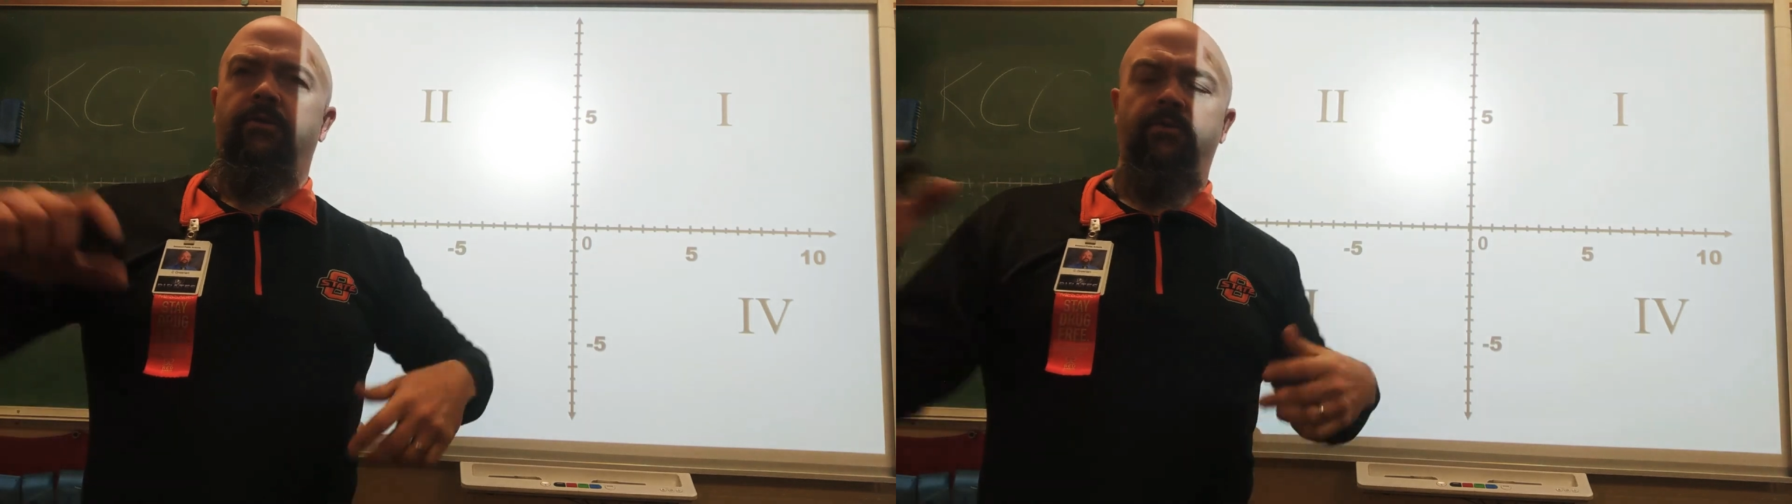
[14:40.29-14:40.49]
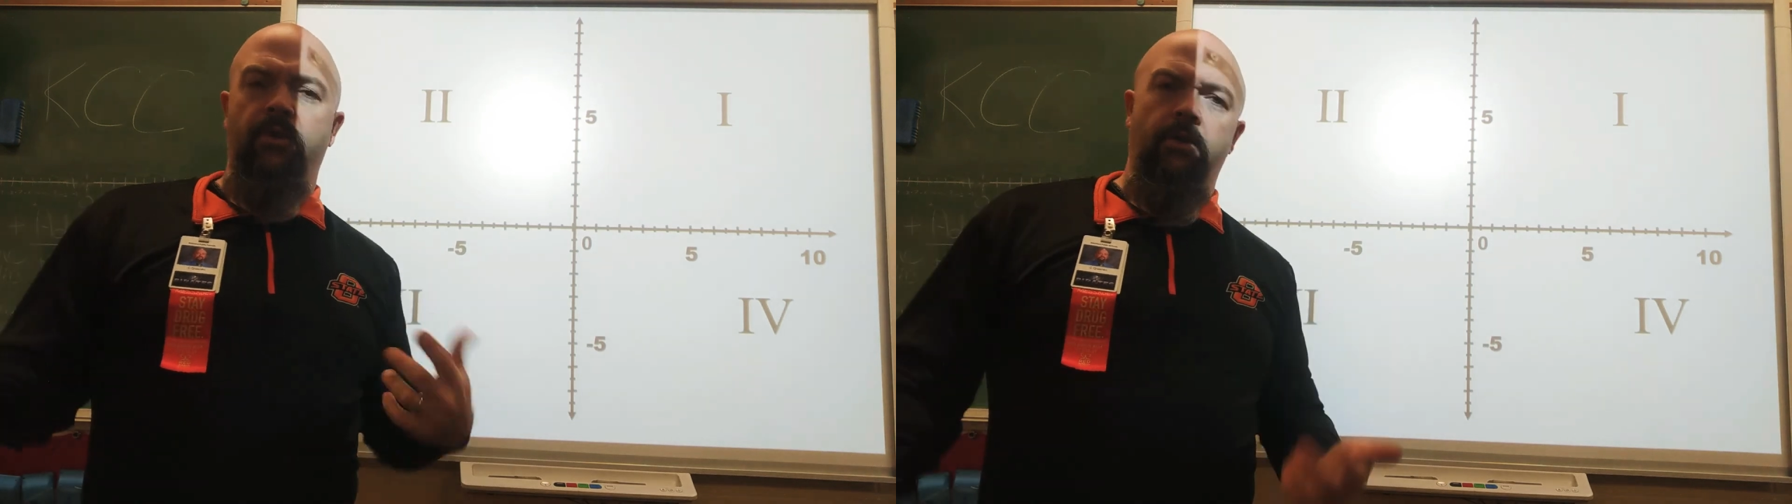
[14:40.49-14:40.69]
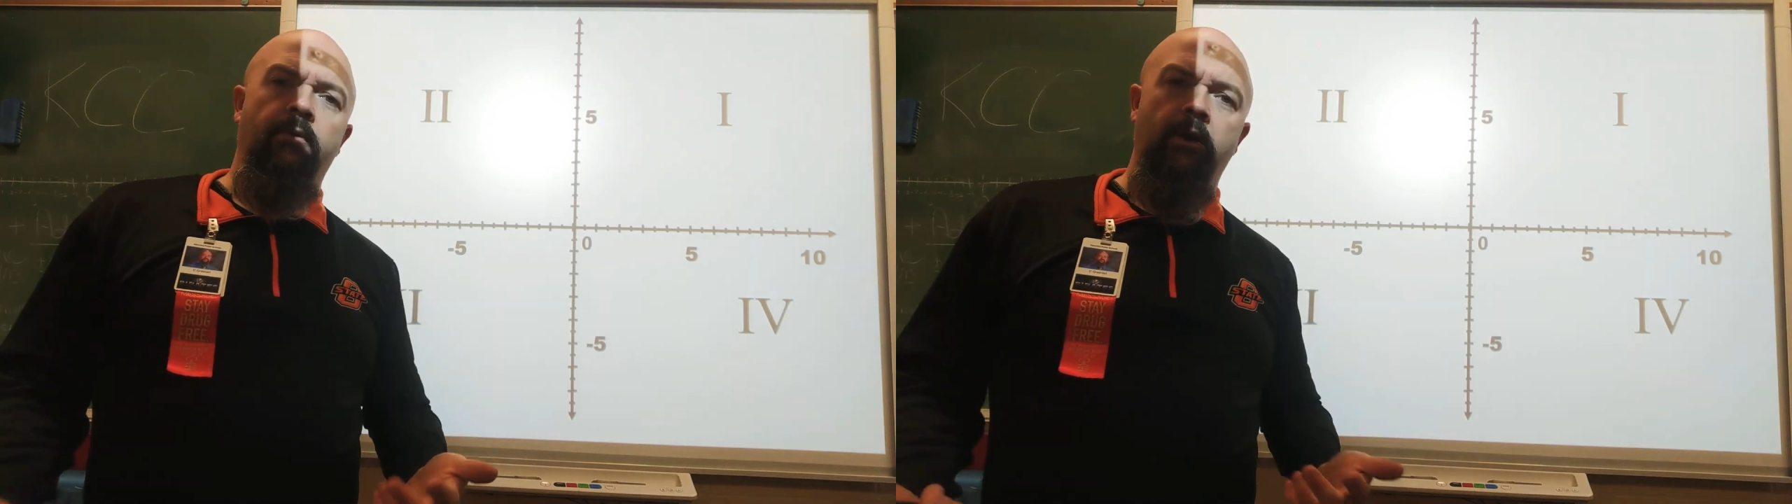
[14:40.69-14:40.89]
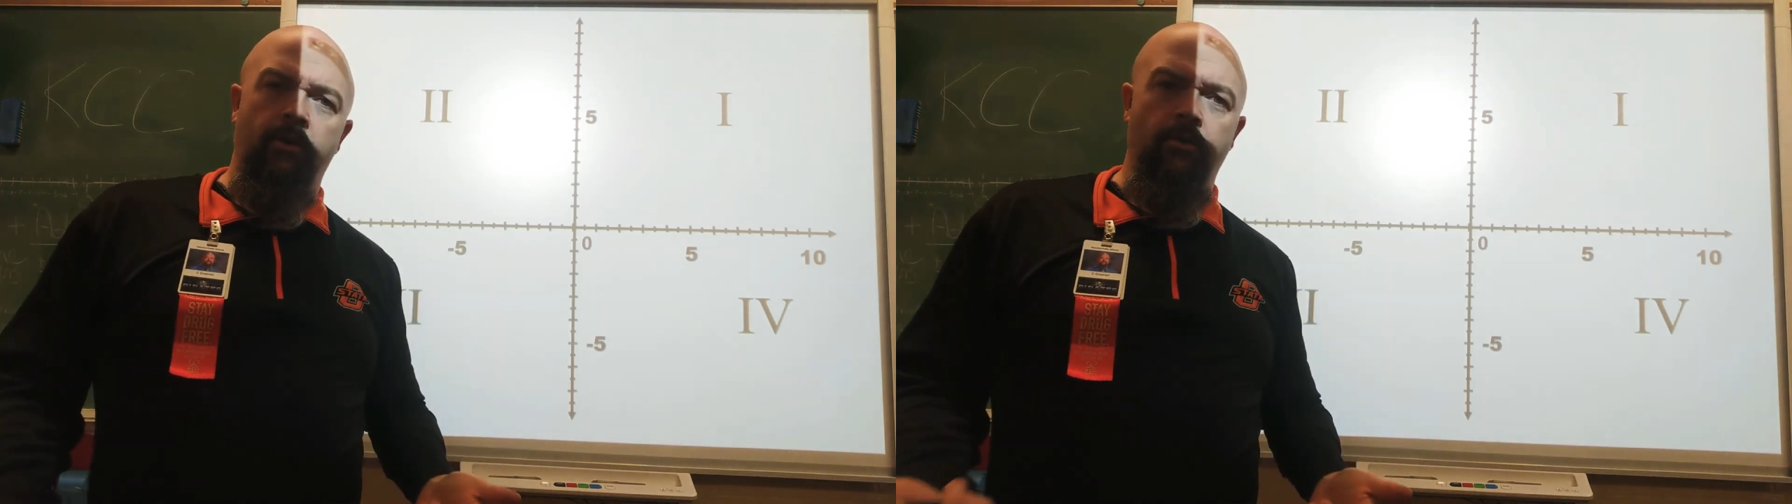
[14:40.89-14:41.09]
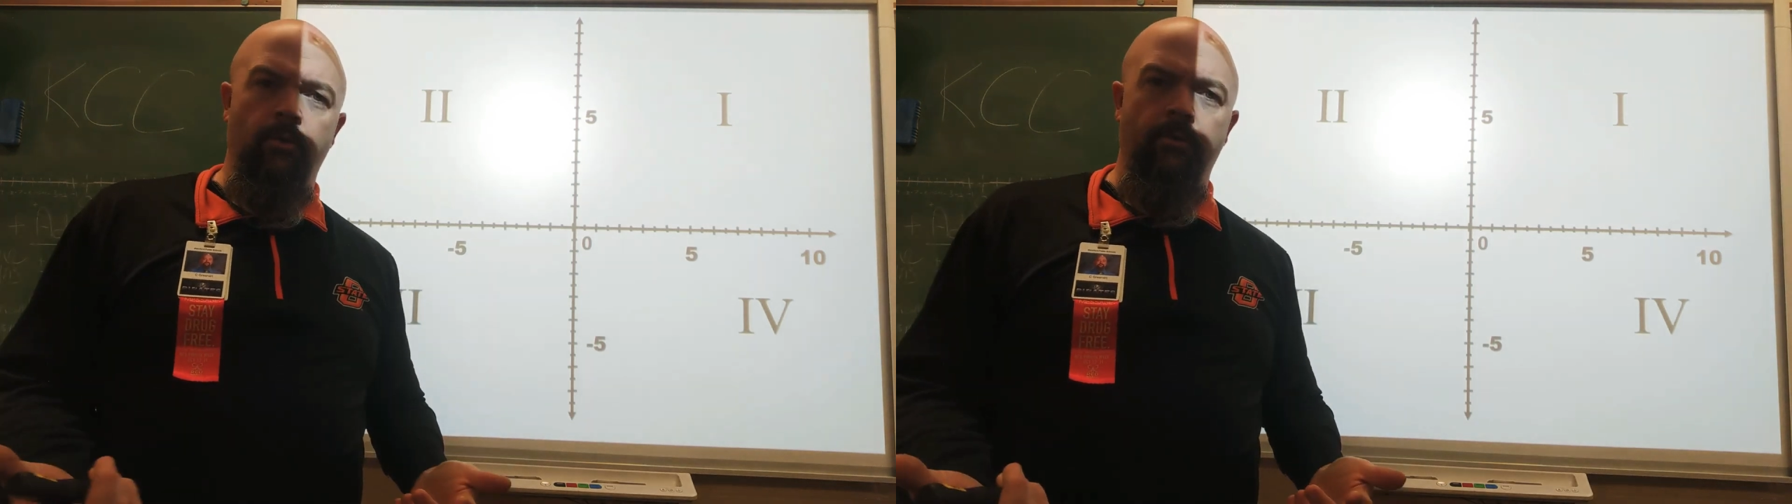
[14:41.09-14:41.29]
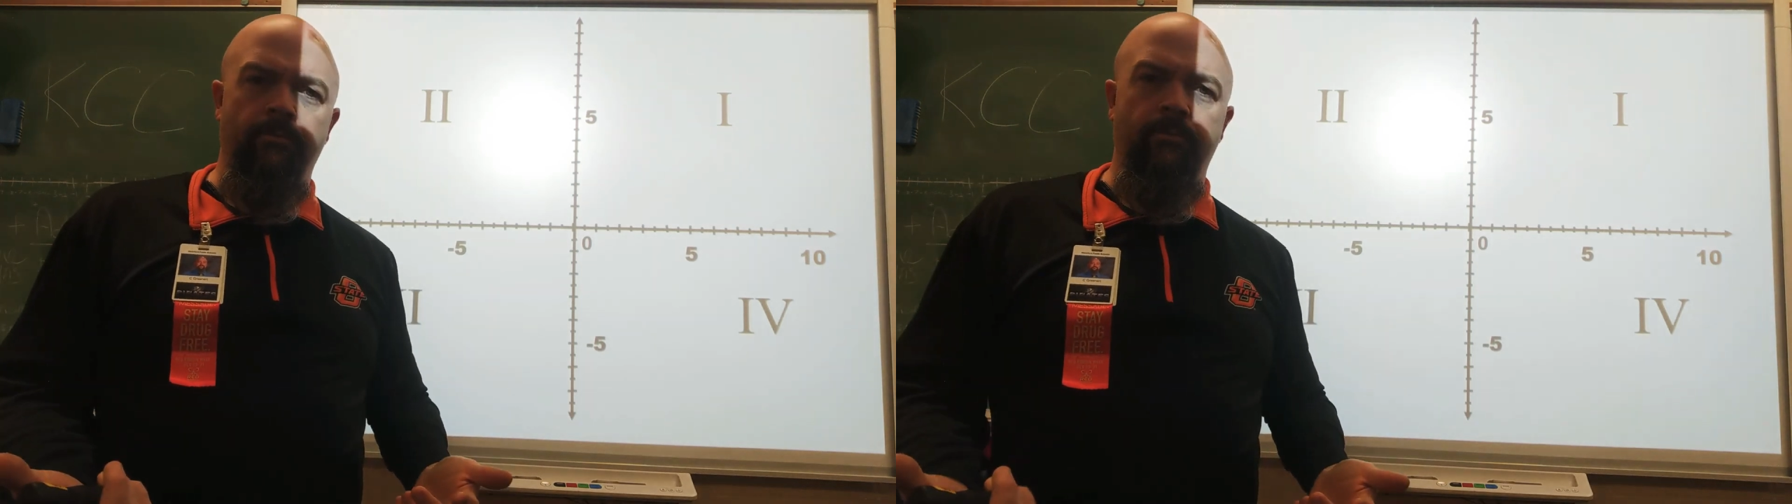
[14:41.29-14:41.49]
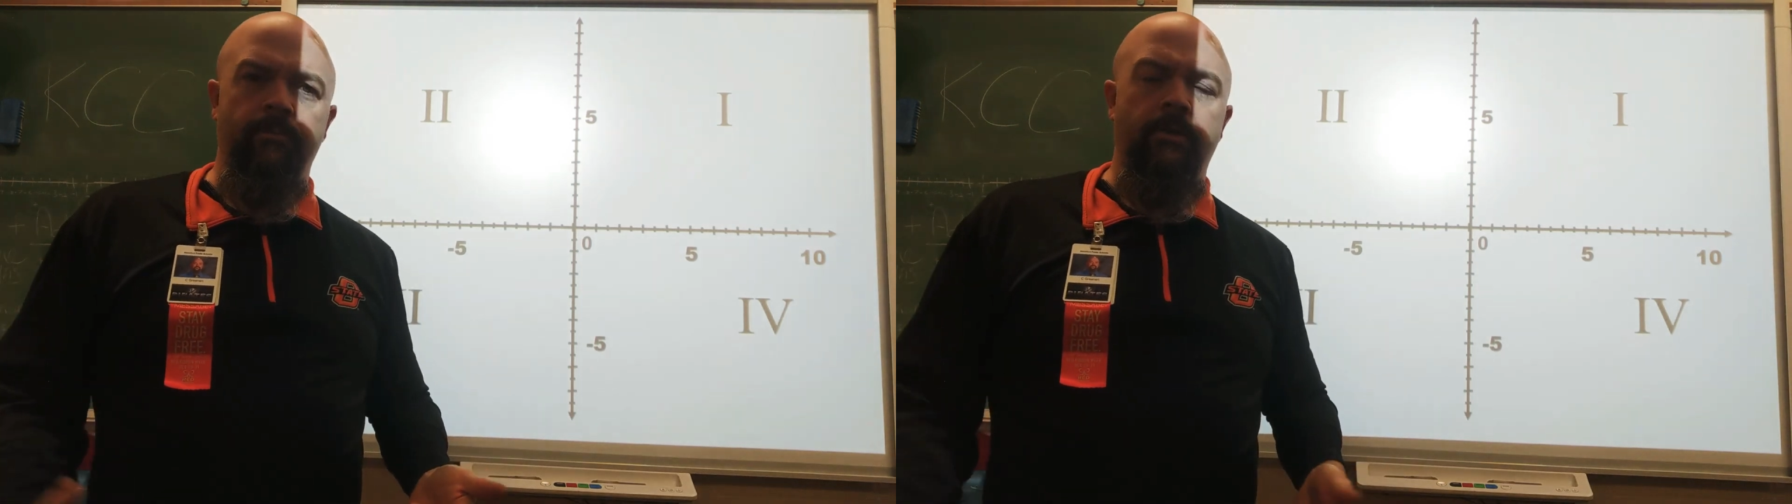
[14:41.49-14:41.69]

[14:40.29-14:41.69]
state of how you're doing.